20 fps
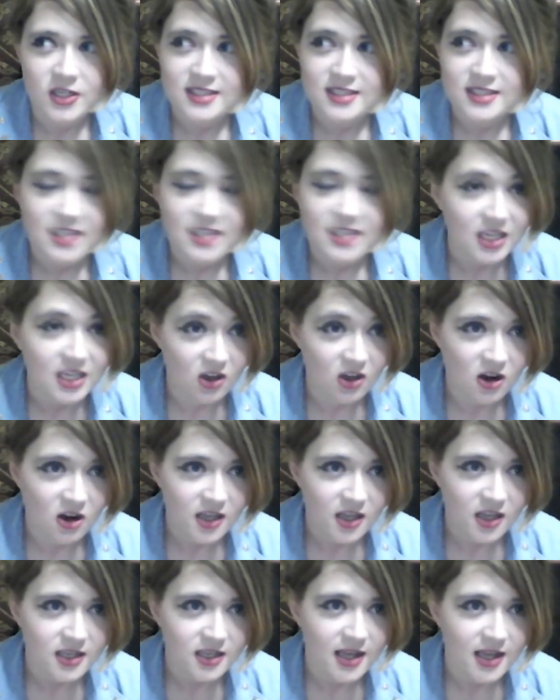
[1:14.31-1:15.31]
It's getting
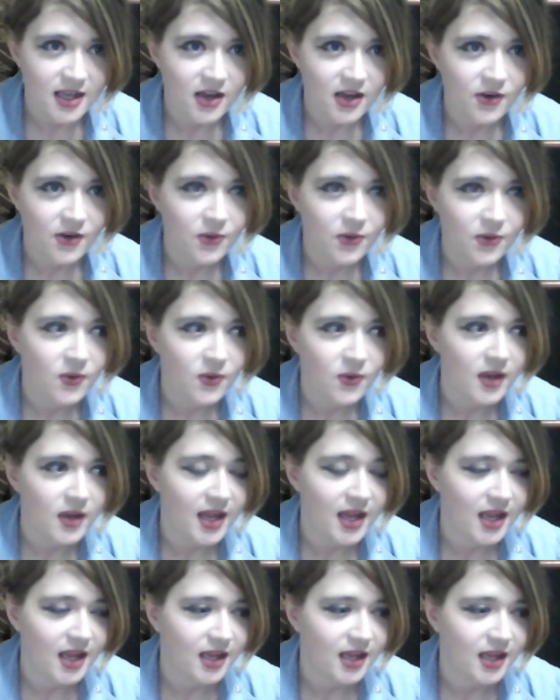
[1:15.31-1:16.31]
hot now,
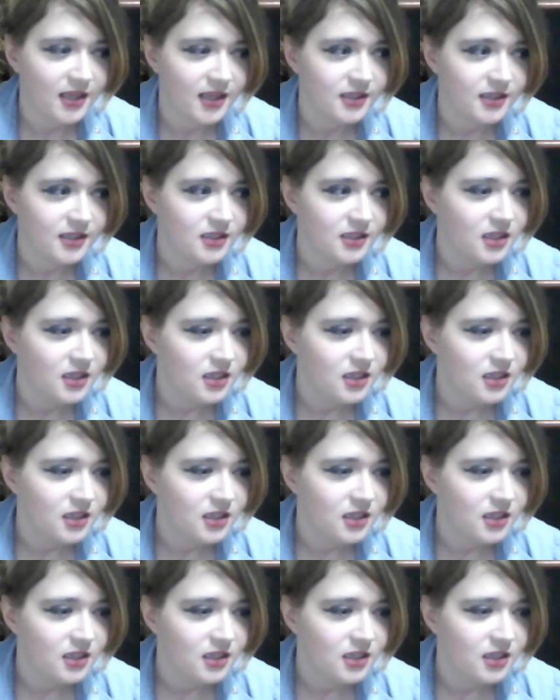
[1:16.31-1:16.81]
and